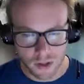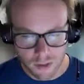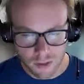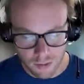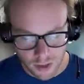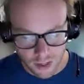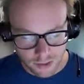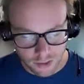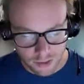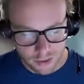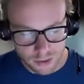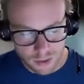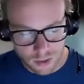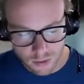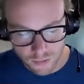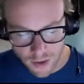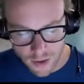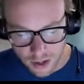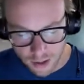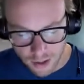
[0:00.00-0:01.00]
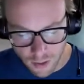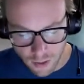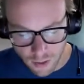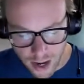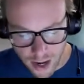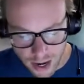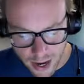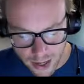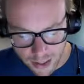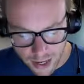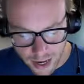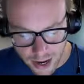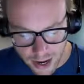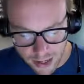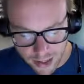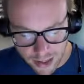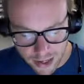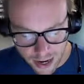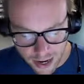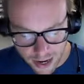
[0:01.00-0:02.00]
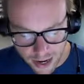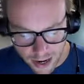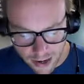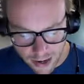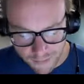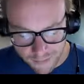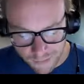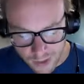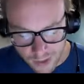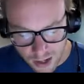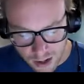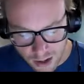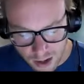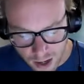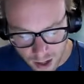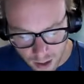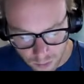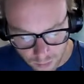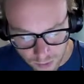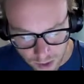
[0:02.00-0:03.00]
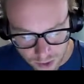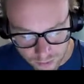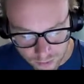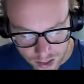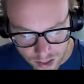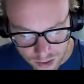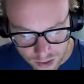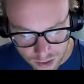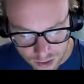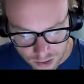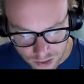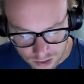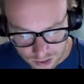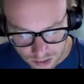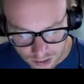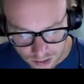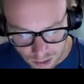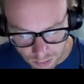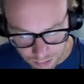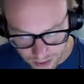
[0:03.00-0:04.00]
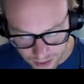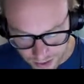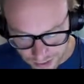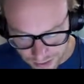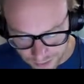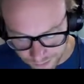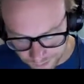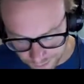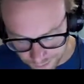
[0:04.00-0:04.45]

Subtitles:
right? So if I go ahead and I rearrange just a little bit,